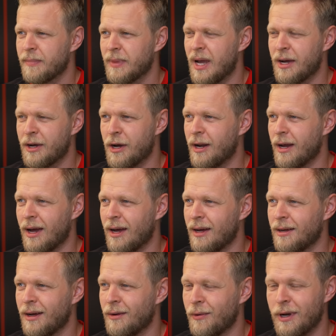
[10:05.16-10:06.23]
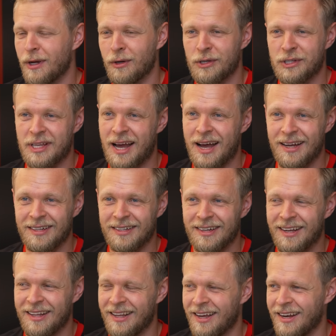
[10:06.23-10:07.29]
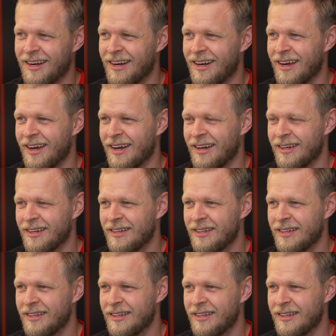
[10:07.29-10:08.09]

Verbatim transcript: I got a, a really good start, and then uh,